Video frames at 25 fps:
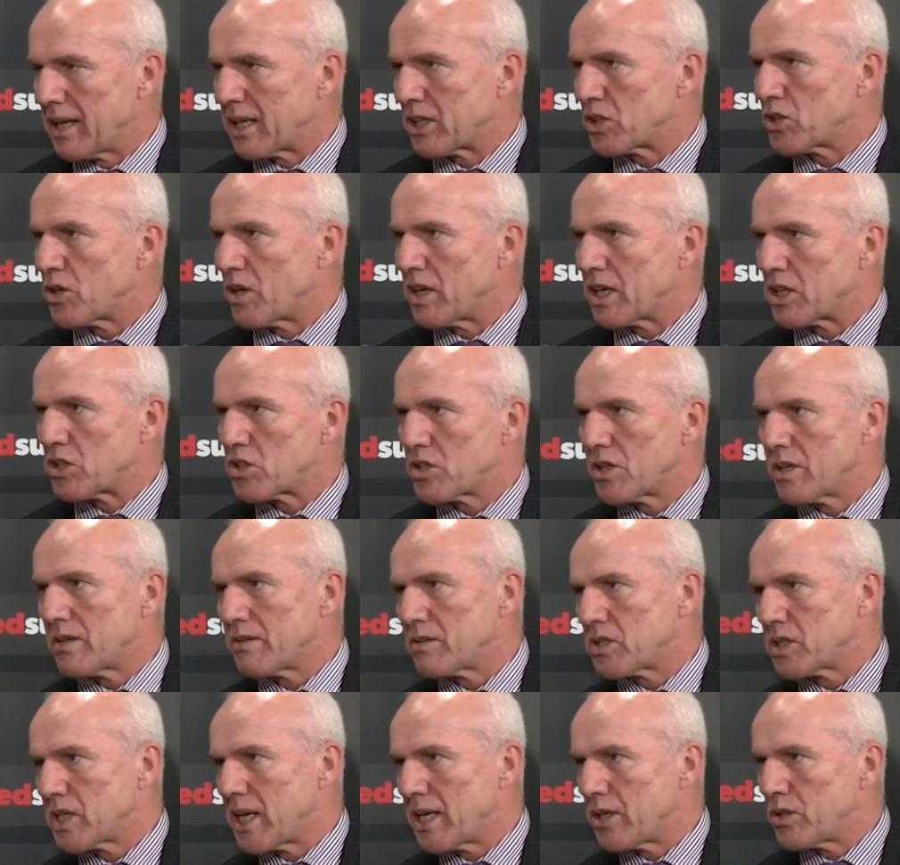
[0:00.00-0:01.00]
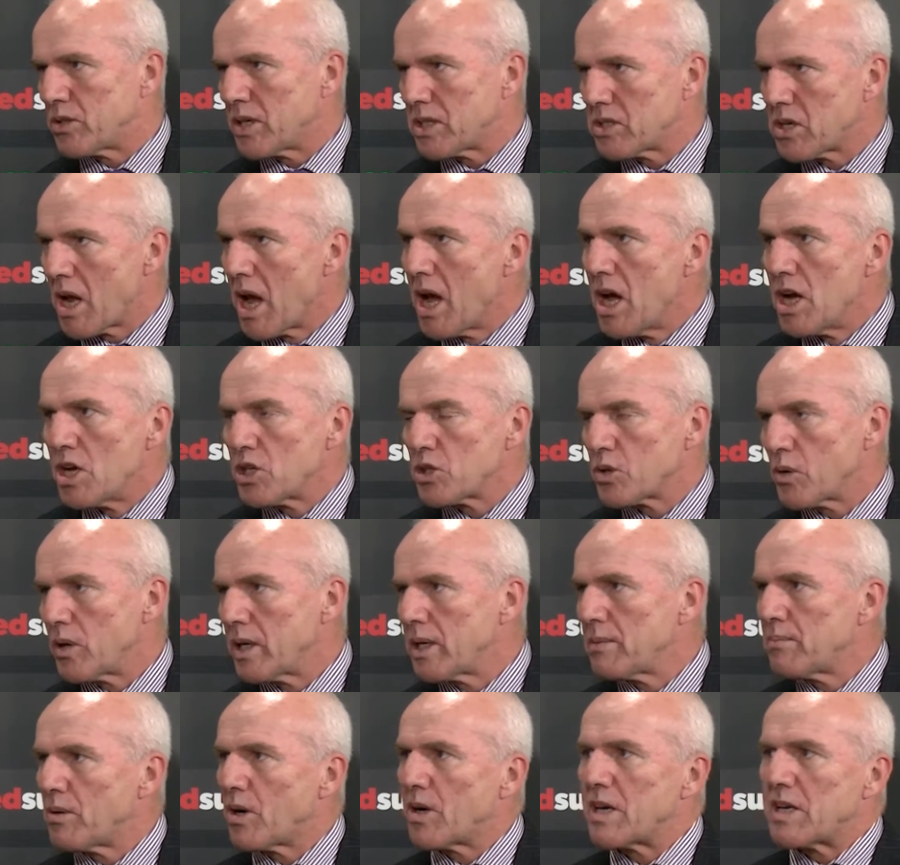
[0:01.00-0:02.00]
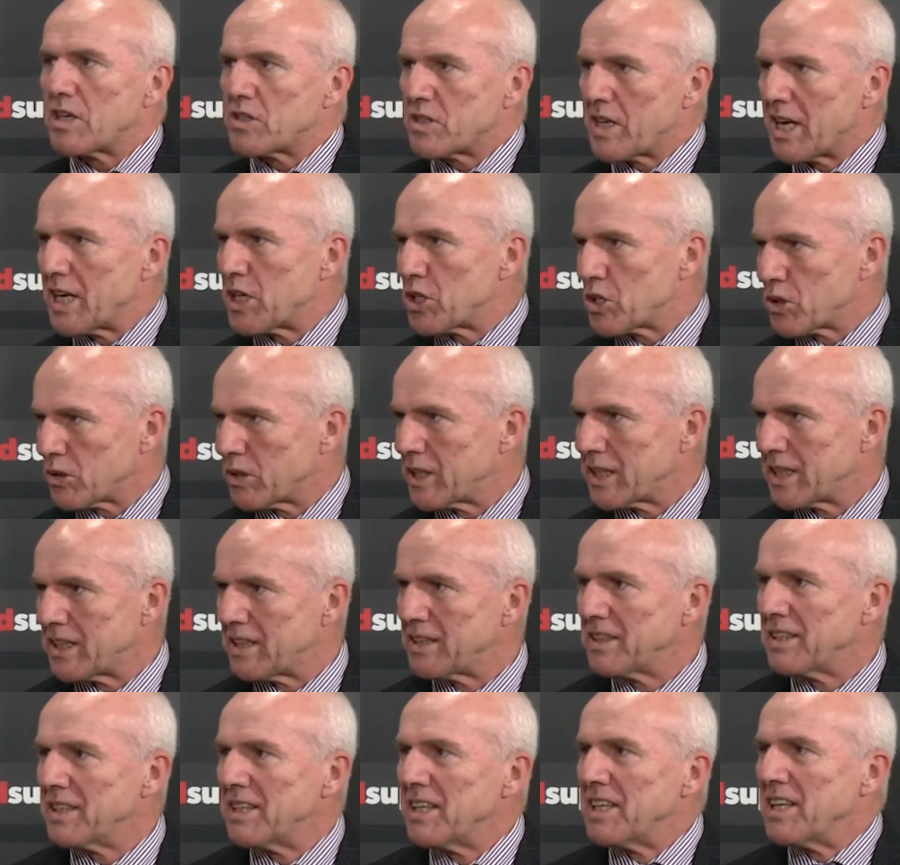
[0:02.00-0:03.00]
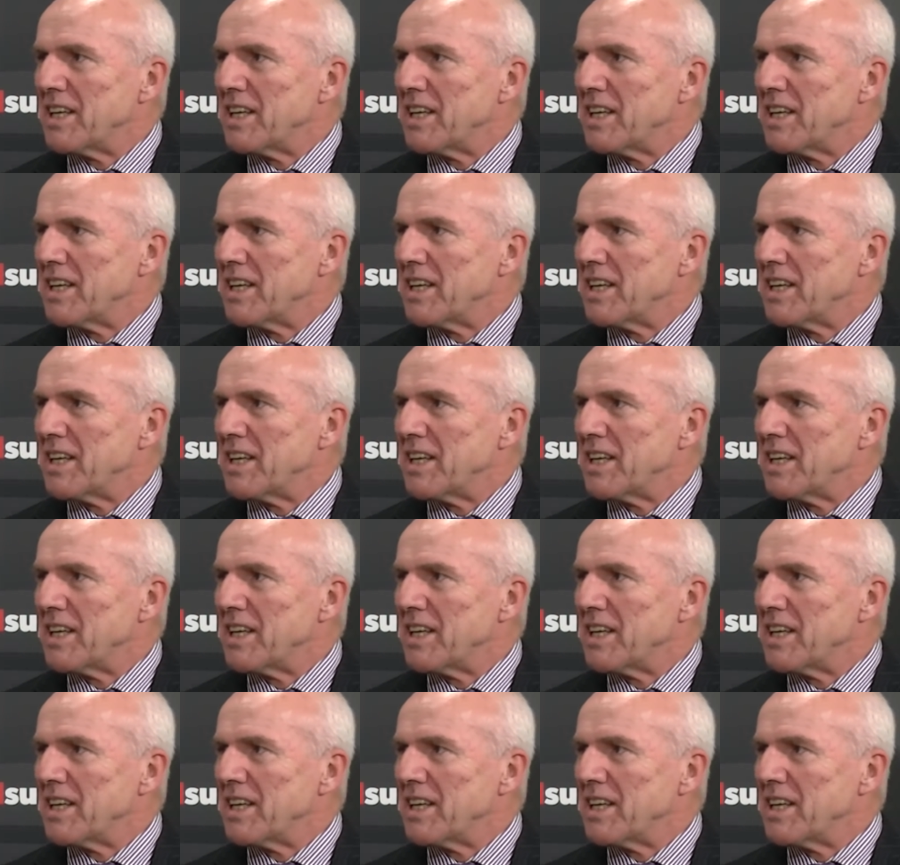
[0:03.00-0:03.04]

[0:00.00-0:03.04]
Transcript: electronic service address. So, anybody who's entering